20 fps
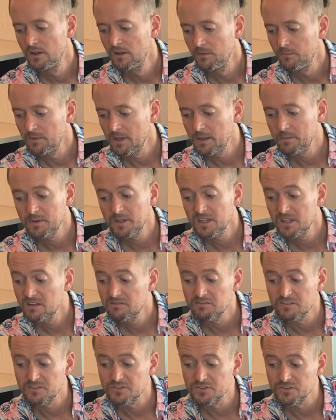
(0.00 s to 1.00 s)
maybe
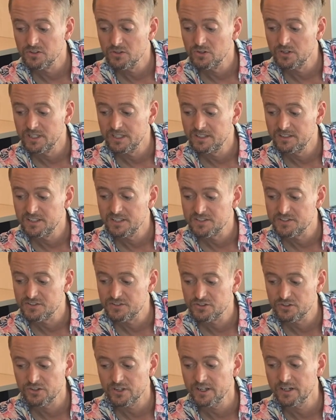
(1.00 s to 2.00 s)
the druid gets
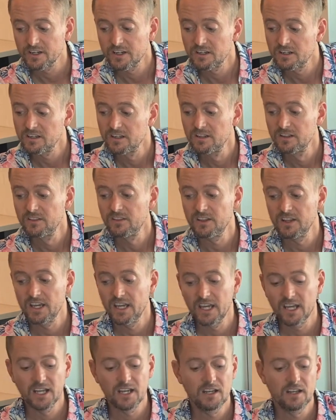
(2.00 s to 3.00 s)
triggered
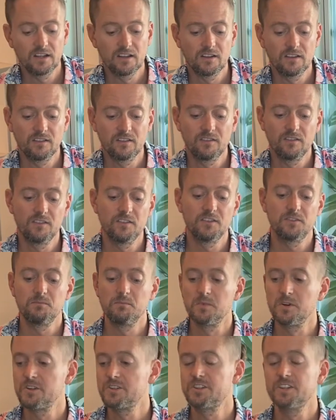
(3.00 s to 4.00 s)
that this
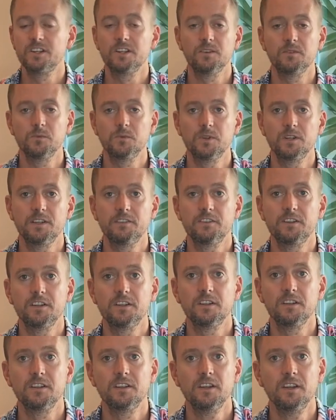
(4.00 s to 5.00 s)
merchant would
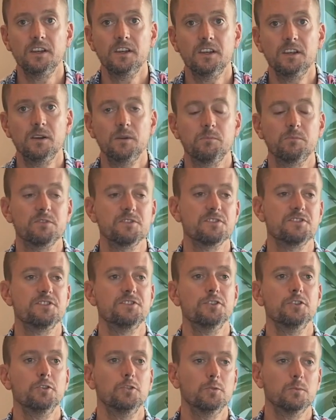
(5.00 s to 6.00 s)
even
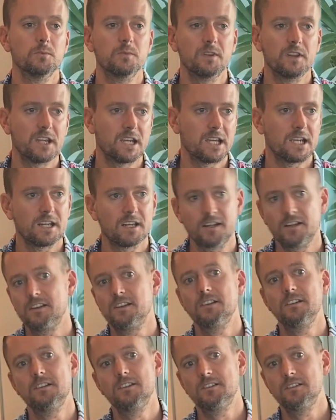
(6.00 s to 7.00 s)
presume that
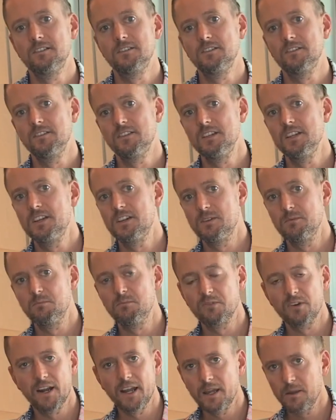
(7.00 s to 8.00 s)
he could
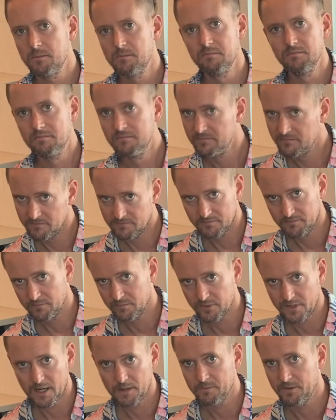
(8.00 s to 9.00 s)

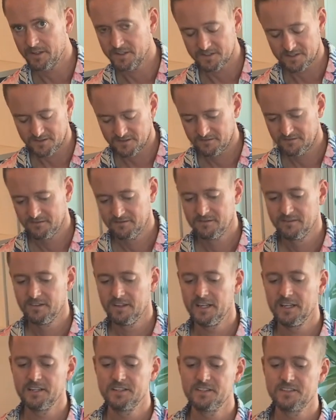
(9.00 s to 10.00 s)
bribe us.
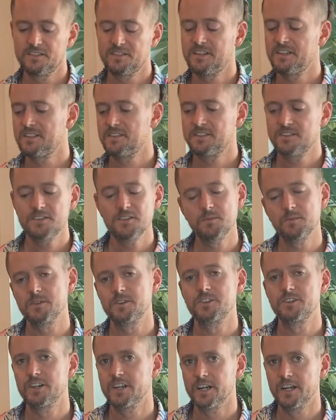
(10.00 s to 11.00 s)
And he just gets super
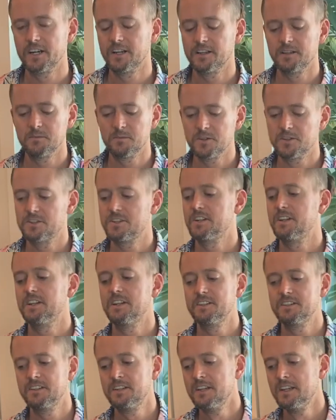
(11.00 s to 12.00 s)
triggered at the
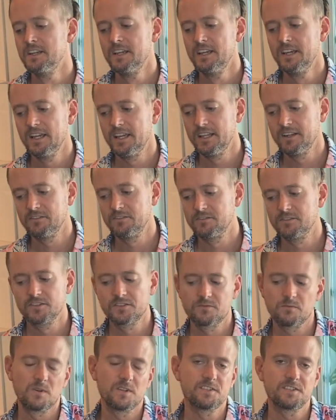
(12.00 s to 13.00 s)
merchant and just
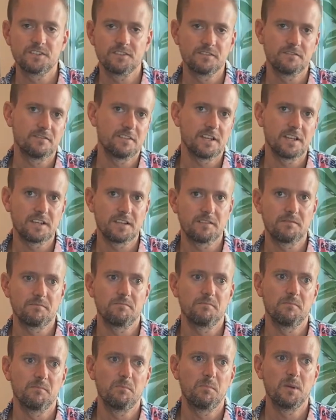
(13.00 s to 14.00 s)
wants to like
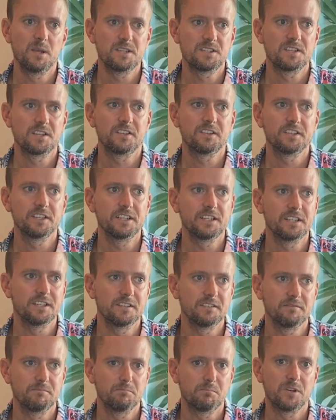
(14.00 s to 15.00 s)

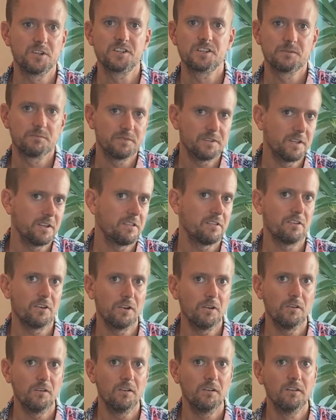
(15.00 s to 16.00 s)
basically punch him in the
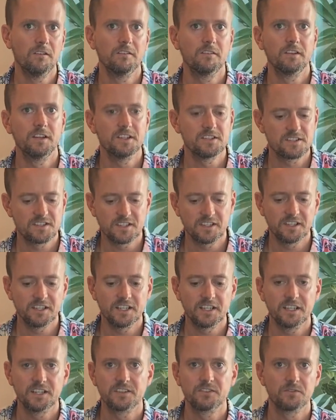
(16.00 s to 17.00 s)
throat instantly
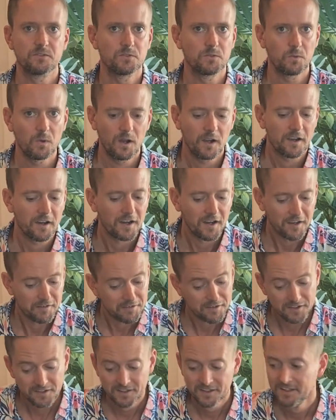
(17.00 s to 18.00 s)
and walk off.
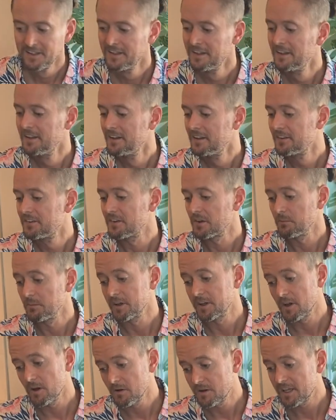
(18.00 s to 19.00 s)
So I'm like,
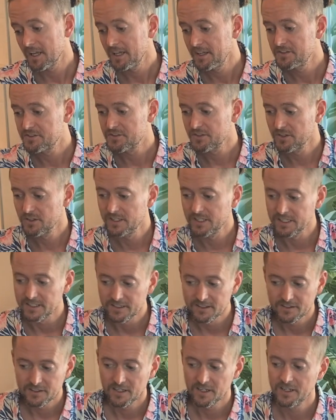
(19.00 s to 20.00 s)
okay, druid,
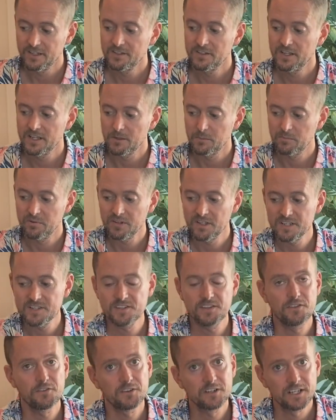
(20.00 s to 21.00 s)
you get a
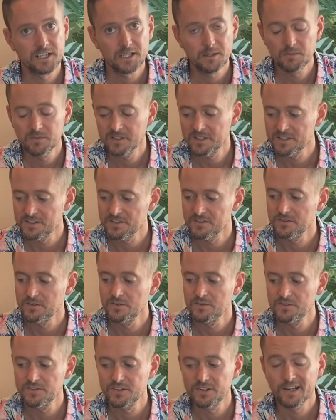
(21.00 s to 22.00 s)
+3 because you
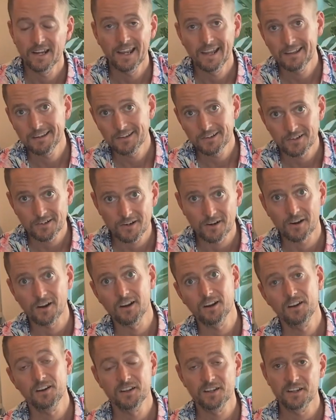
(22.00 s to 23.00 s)
used your anger
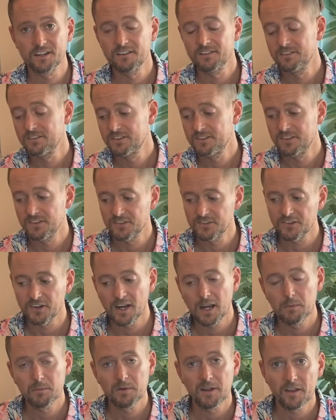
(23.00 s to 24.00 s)
card and
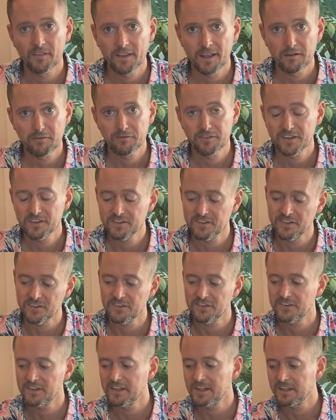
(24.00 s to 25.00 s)
described how that fits the
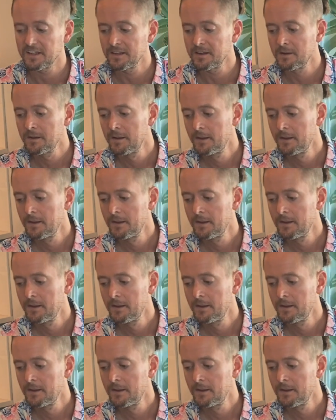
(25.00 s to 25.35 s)
scene.